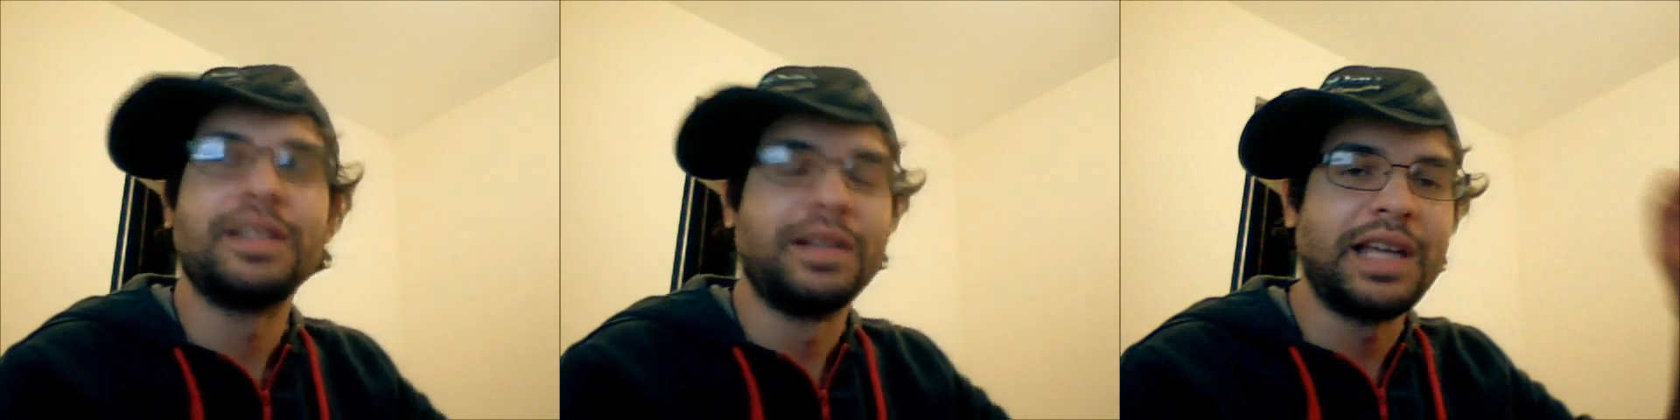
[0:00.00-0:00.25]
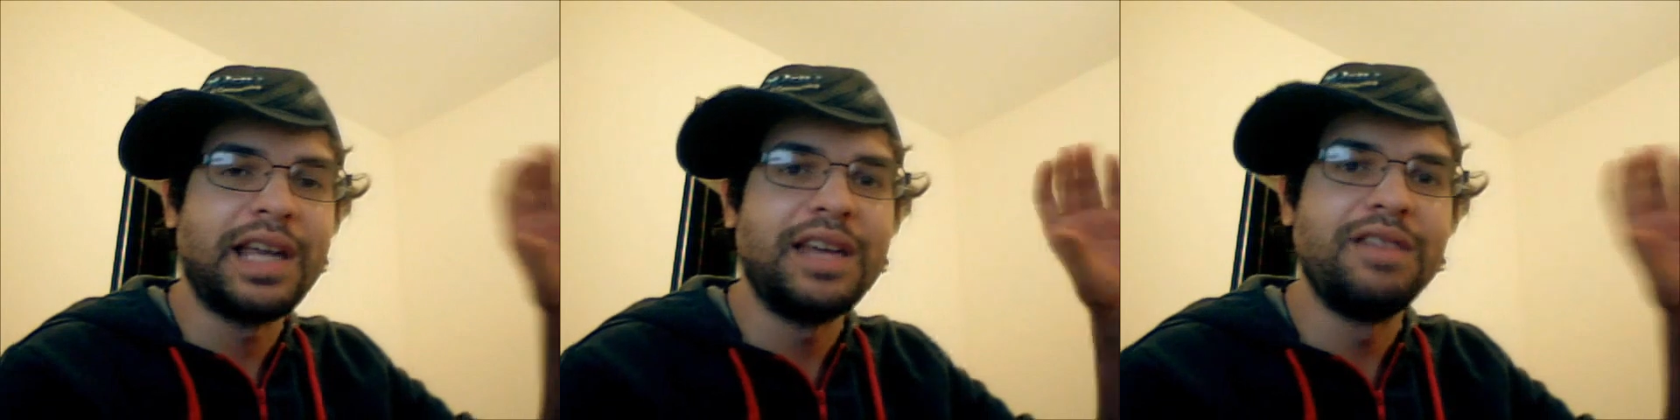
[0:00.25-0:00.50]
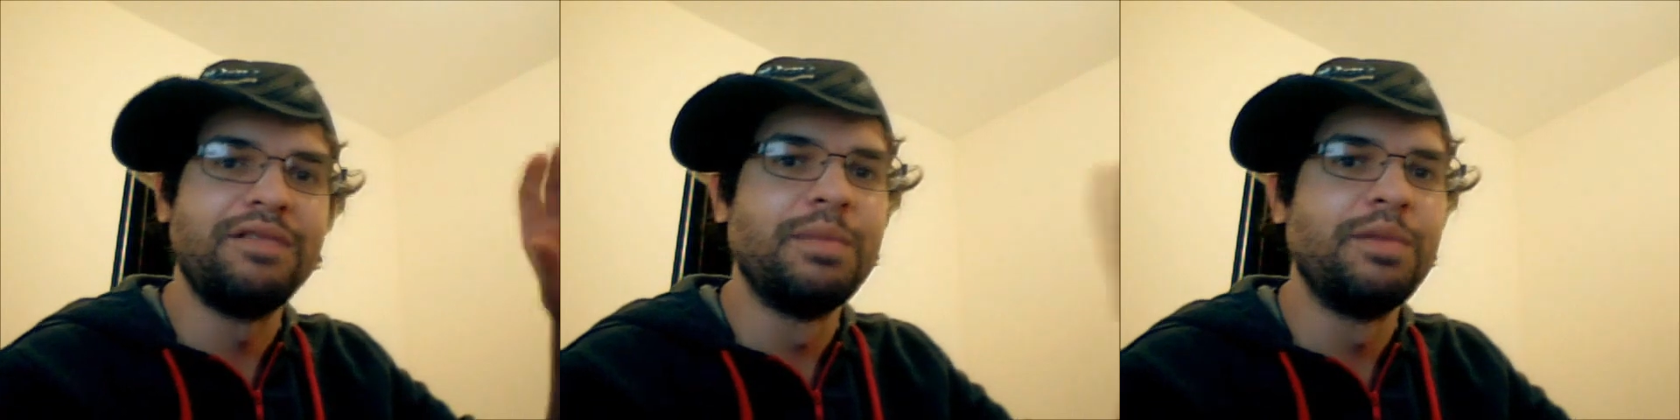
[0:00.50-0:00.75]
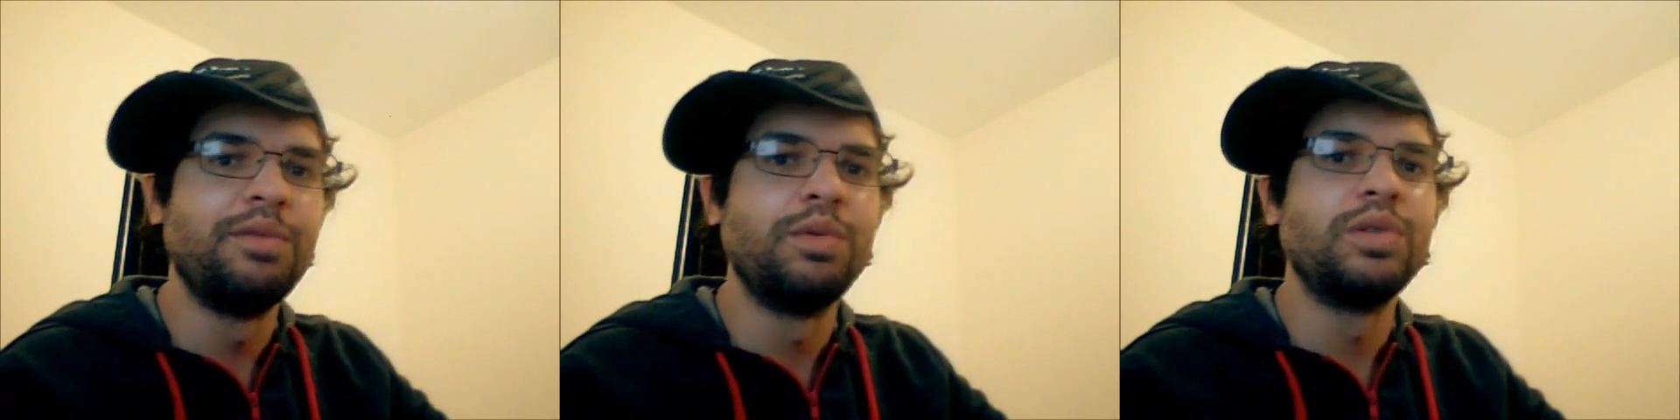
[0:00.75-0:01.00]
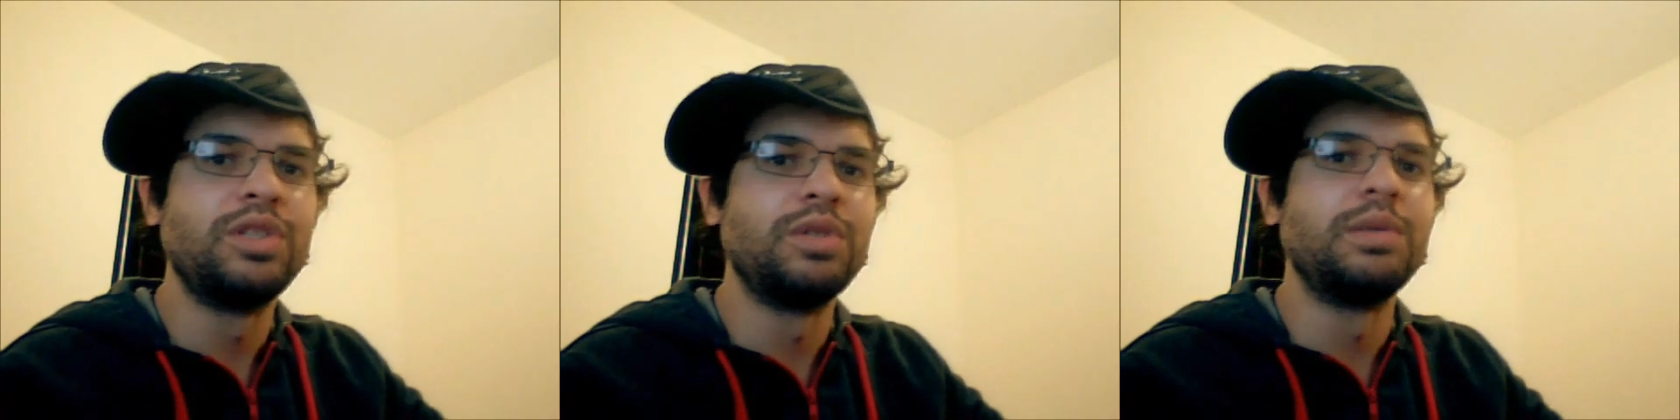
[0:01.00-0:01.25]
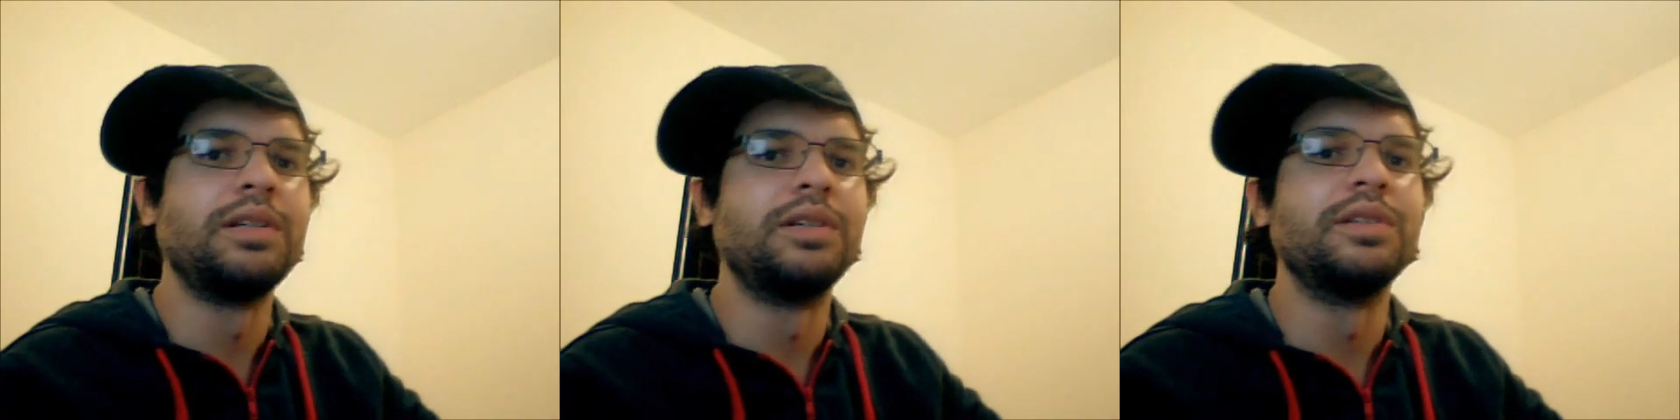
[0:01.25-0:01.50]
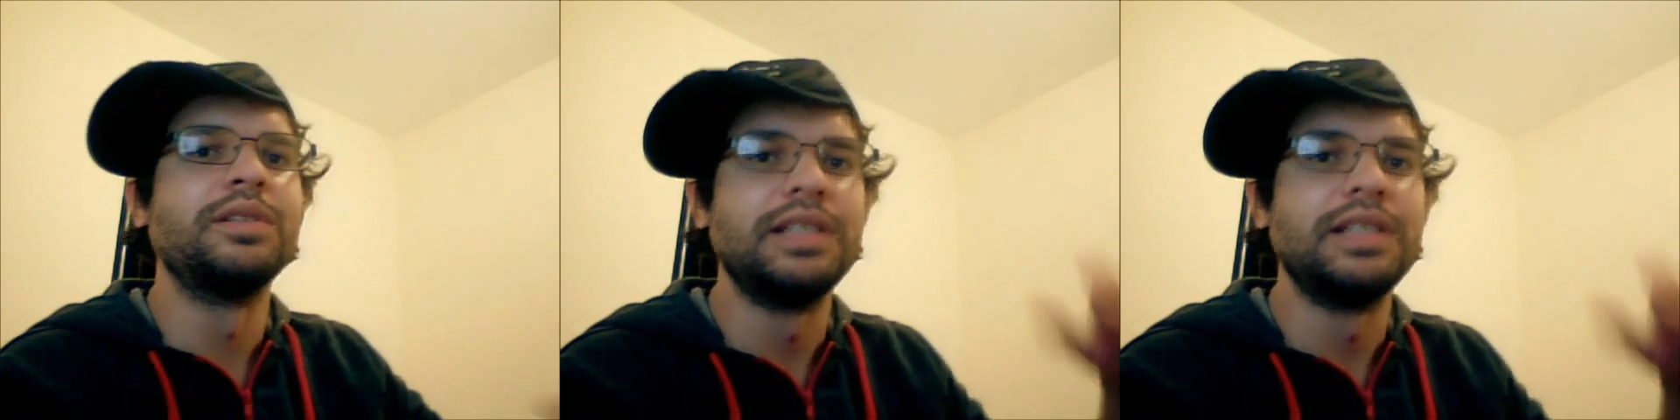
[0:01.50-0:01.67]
Like even before doing good